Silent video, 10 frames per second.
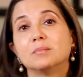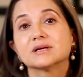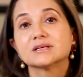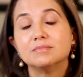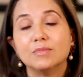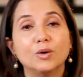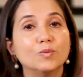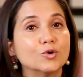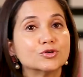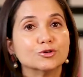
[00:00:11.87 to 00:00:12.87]
but her
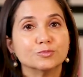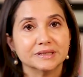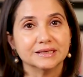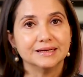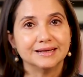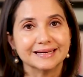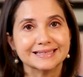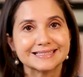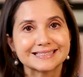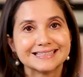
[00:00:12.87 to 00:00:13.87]
mom won't open her
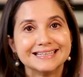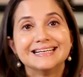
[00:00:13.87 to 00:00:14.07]
eyes.